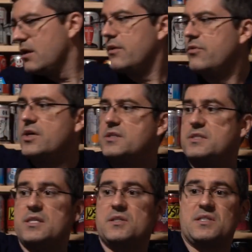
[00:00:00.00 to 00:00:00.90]
The
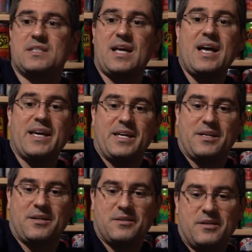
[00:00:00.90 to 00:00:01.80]
design
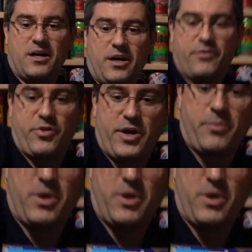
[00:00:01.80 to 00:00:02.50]
of them